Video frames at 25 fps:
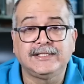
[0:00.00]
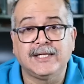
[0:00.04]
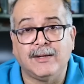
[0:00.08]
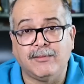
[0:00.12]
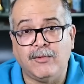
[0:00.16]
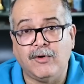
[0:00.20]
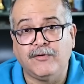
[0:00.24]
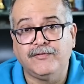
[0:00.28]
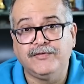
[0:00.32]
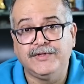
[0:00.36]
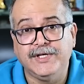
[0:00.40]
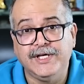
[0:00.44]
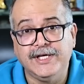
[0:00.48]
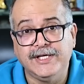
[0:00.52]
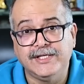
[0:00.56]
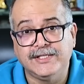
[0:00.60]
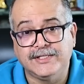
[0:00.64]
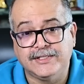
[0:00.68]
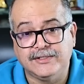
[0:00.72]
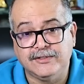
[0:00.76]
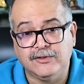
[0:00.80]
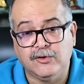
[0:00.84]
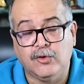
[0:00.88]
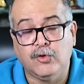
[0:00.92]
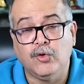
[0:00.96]
some of
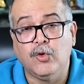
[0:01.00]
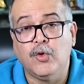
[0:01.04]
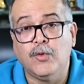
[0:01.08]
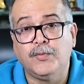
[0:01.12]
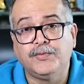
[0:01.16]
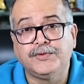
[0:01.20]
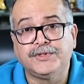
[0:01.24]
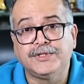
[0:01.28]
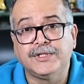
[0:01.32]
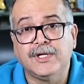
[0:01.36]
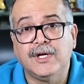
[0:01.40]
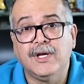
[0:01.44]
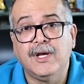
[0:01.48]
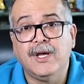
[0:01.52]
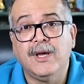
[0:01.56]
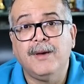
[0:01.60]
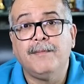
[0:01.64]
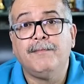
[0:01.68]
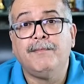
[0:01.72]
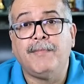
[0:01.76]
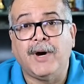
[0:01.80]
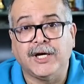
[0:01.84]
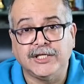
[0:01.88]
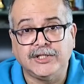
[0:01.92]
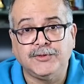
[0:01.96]
these groups
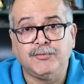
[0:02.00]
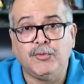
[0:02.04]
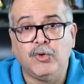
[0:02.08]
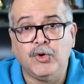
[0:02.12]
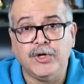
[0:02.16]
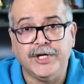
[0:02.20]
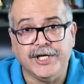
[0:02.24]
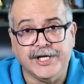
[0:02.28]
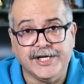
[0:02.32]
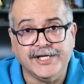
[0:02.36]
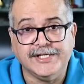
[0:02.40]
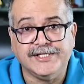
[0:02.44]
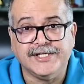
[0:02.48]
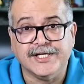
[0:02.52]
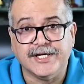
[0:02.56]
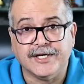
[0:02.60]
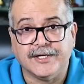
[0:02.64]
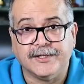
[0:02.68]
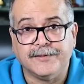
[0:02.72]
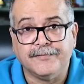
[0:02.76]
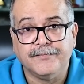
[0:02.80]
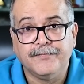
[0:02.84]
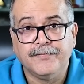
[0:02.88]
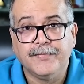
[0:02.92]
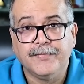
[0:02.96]
much more easier.